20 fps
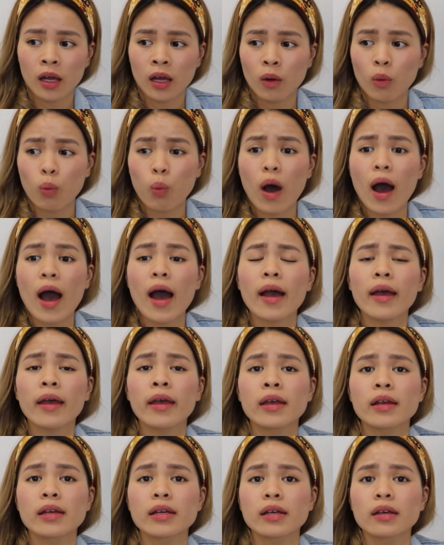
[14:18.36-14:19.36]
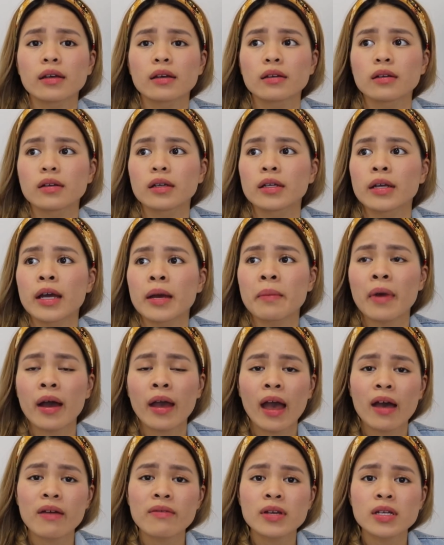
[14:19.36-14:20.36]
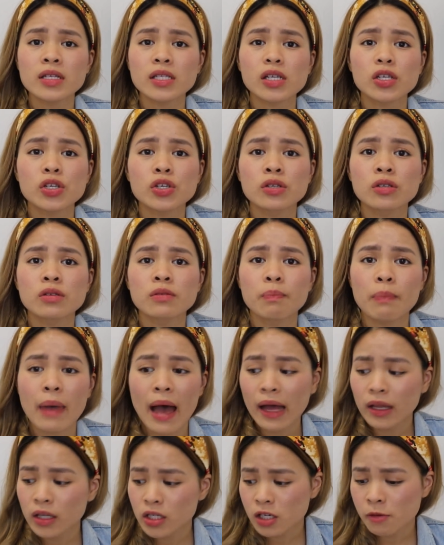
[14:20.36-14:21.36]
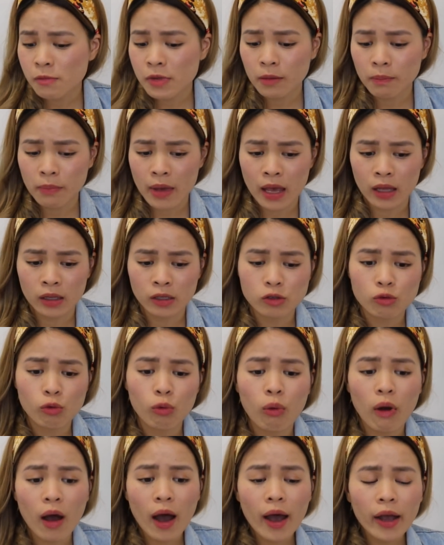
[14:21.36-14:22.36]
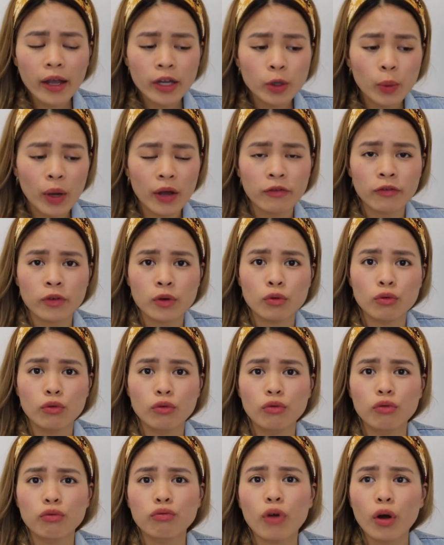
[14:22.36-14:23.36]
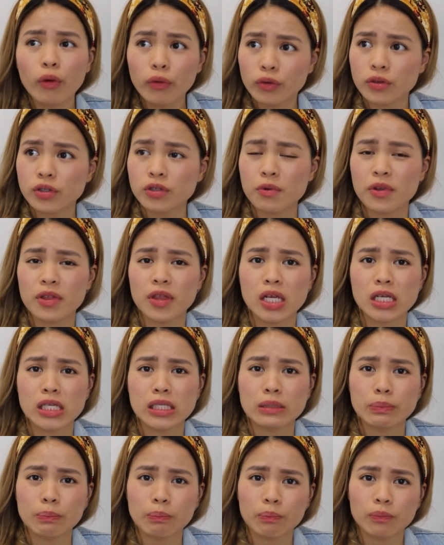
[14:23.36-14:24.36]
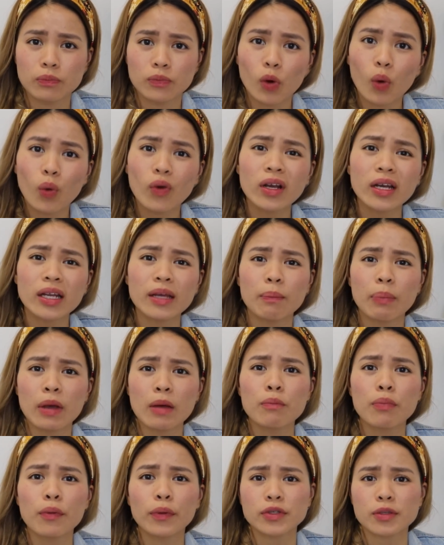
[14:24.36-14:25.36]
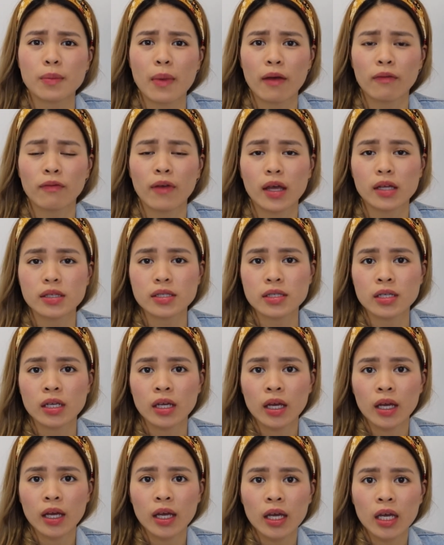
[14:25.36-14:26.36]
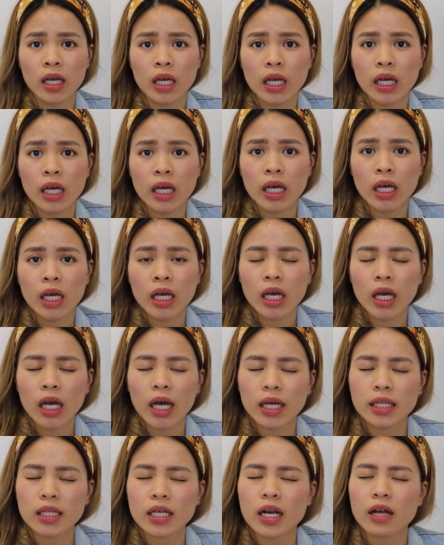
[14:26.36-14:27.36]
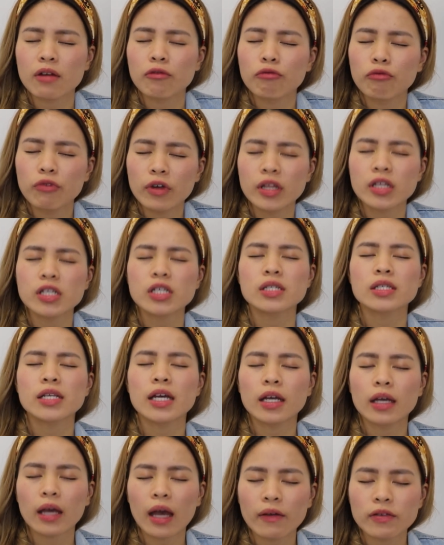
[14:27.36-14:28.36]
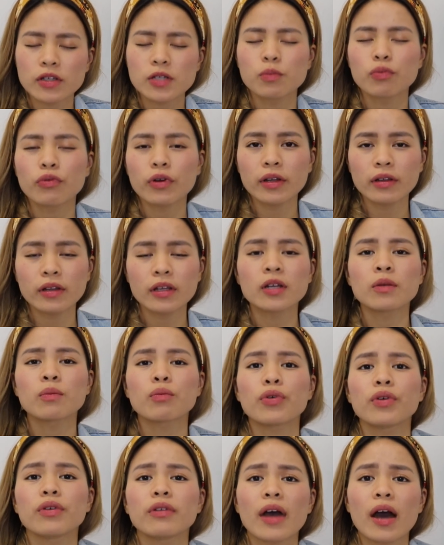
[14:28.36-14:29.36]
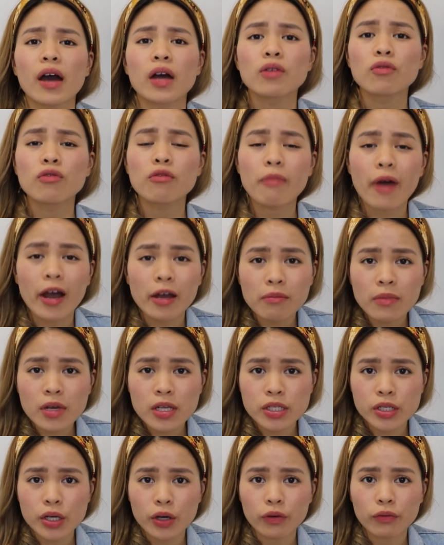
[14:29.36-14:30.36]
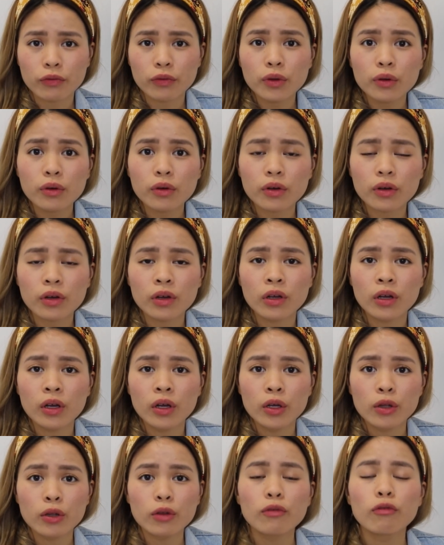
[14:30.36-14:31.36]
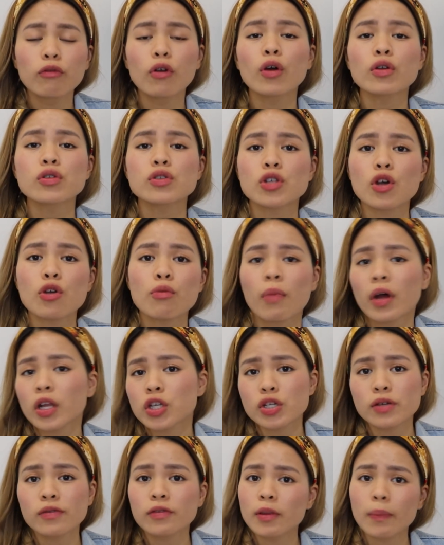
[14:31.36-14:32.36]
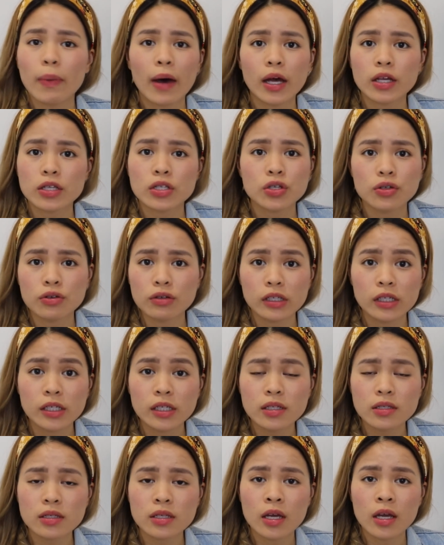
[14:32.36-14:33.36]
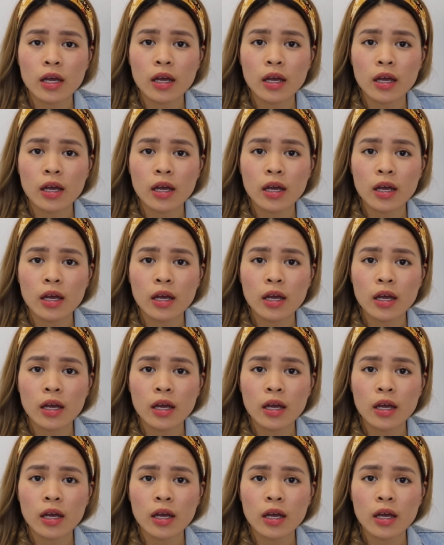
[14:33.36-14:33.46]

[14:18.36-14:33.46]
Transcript: Why am I having such bad stomach pains? Why do I feel gross with these oily pimples on my face? And then I really just take, have to breathe in and breathe out and remind myself, look, you've learned so much over the past two years.